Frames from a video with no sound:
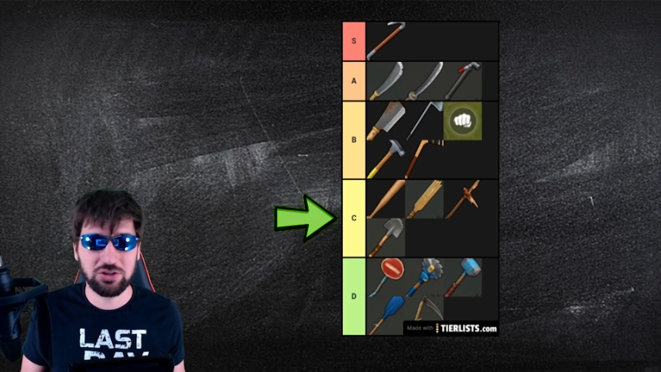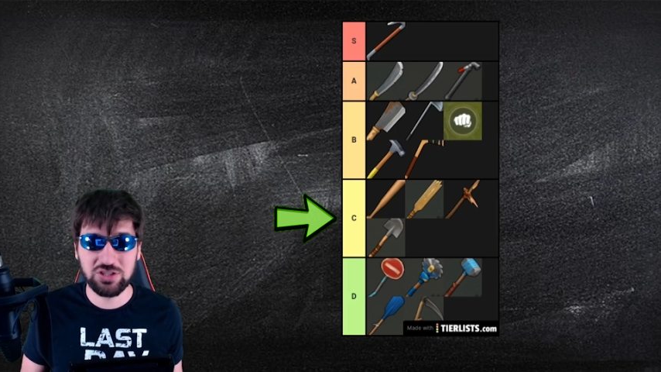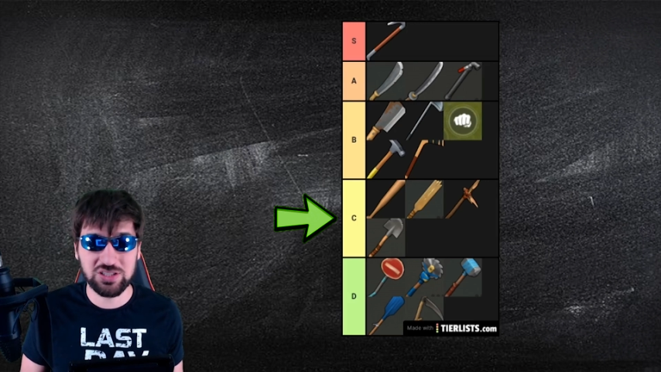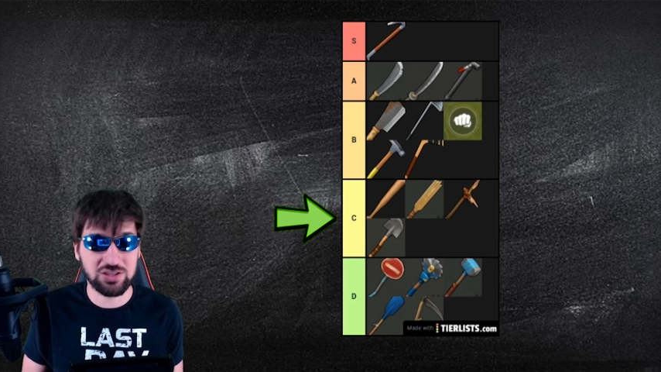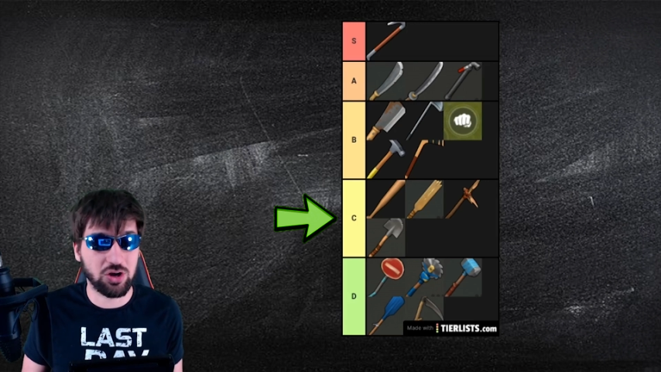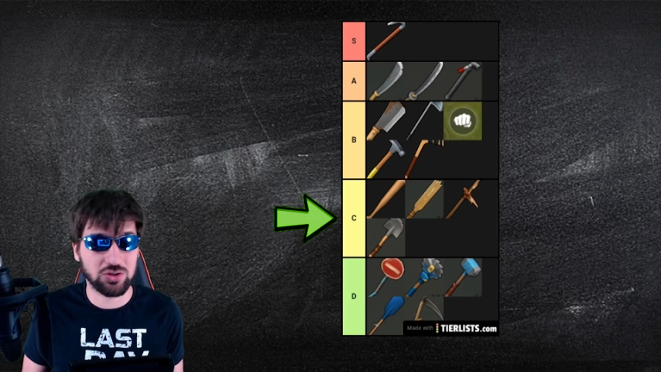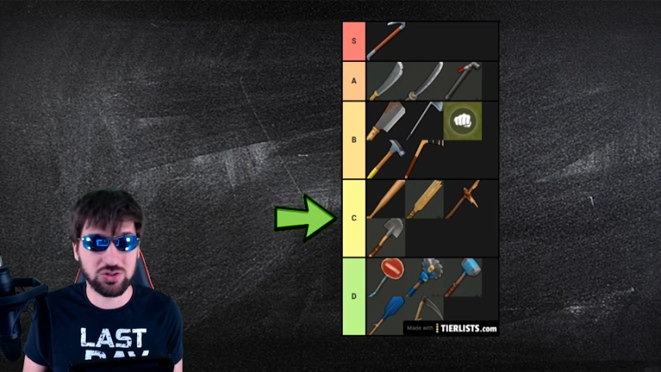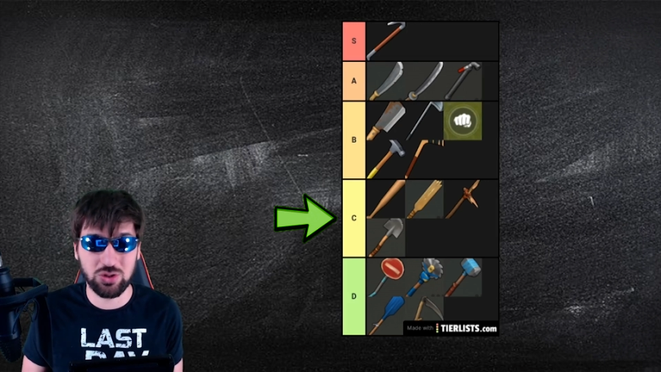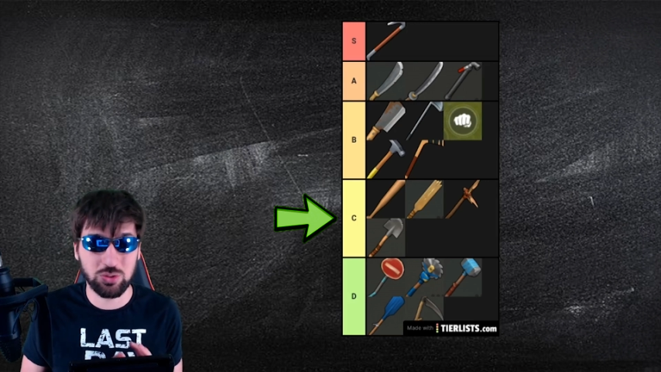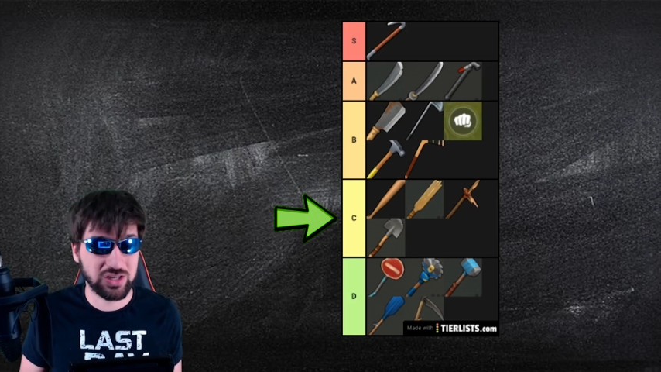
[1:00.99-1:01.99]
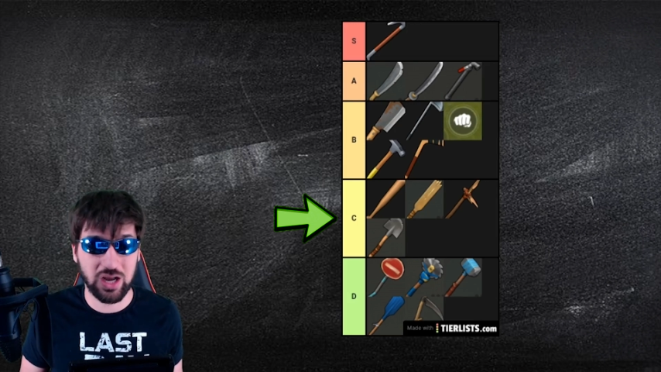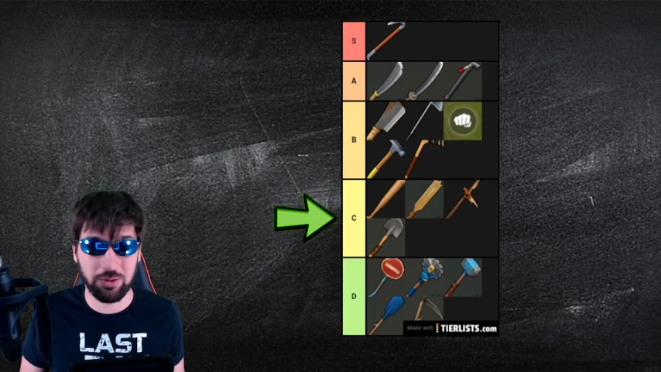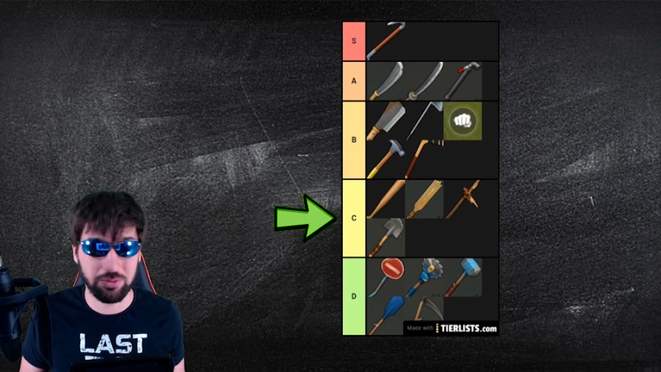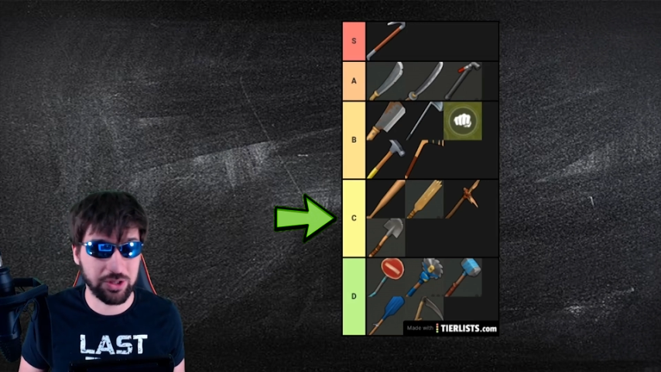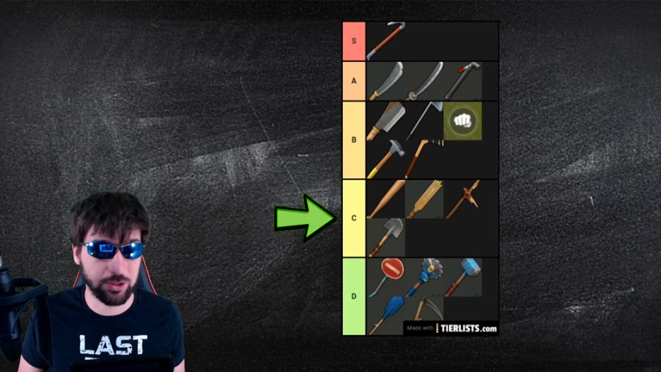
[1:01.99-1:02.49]
They're just also
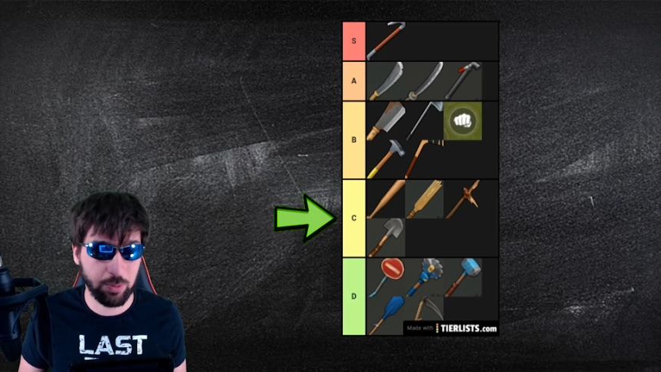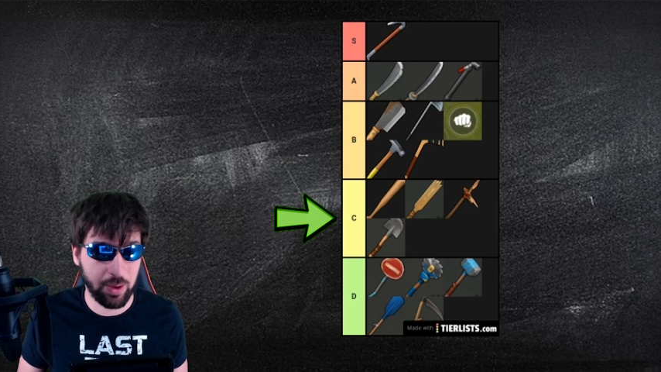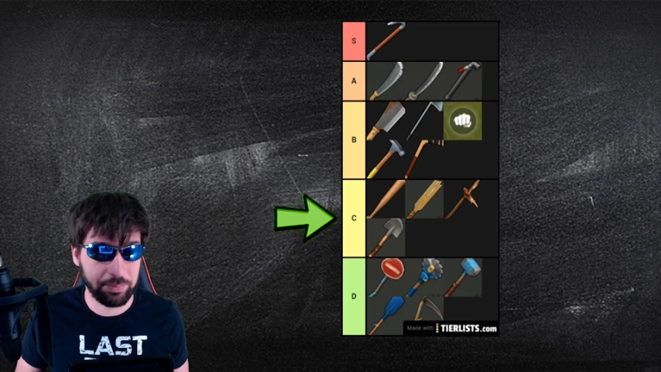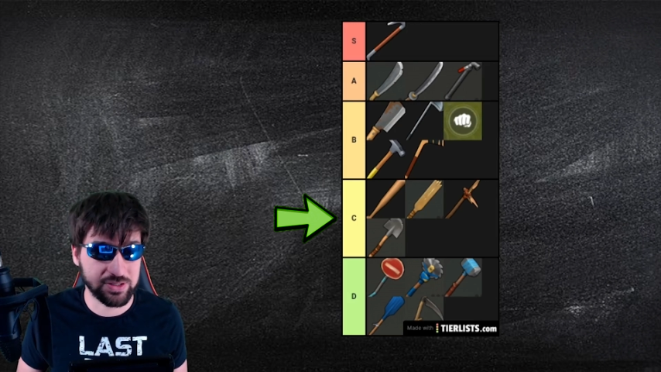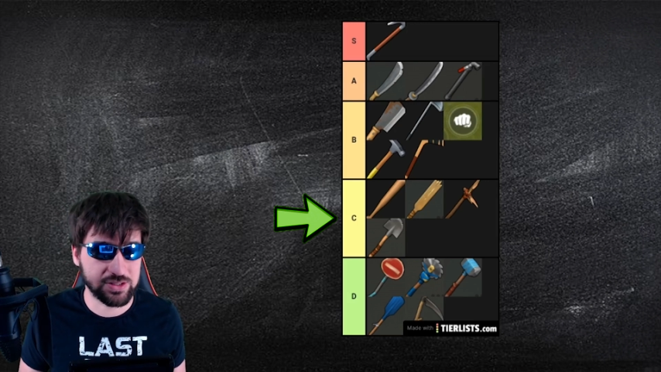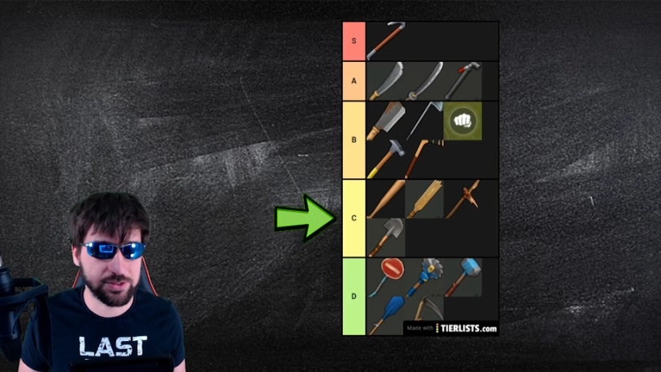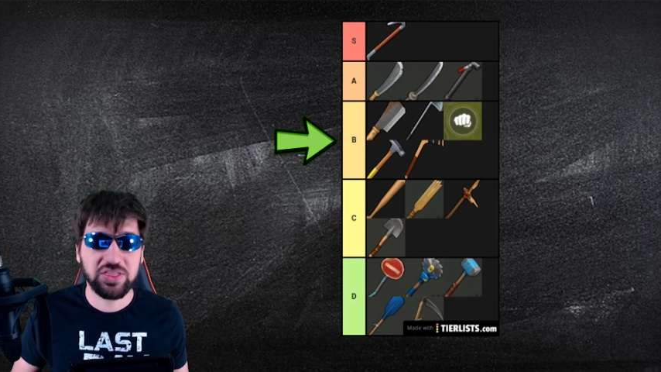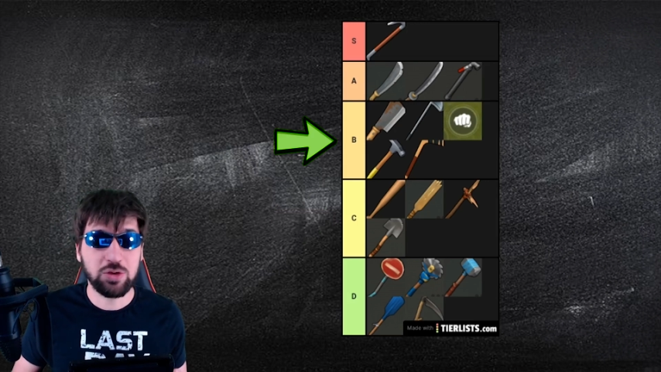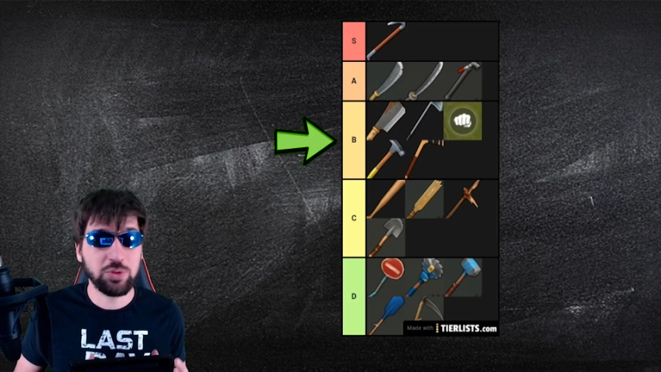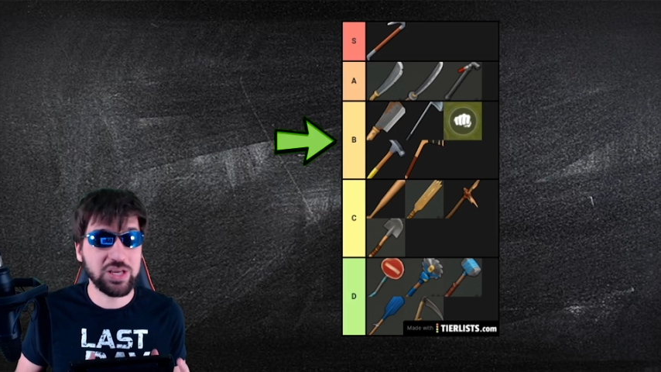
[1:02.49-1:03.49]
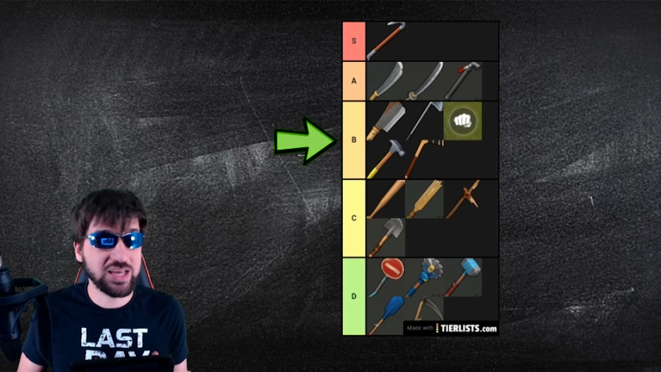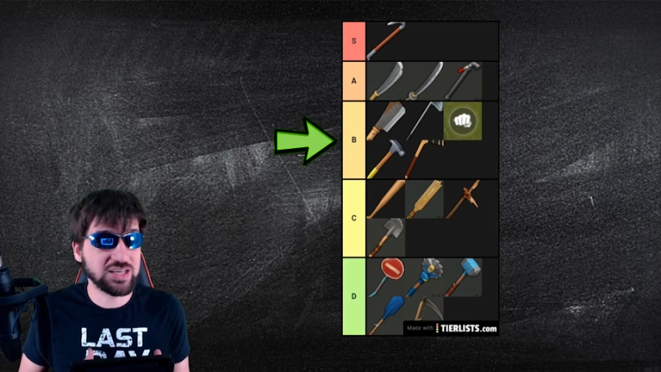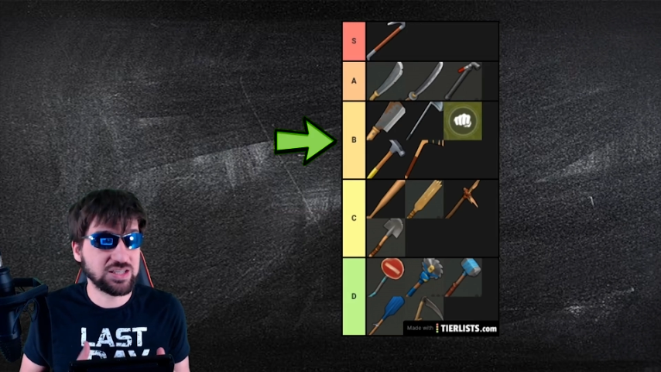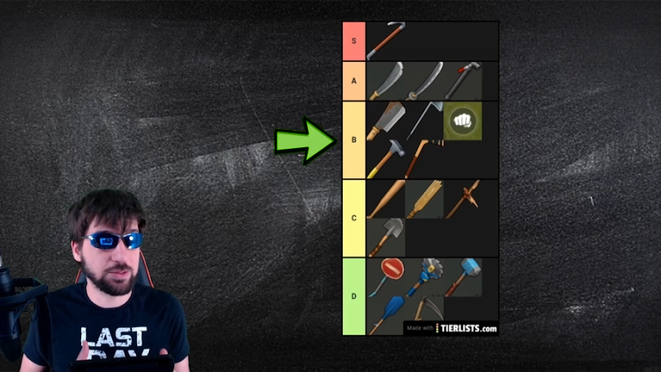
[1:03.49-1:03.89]
not really good weapons. Then we get into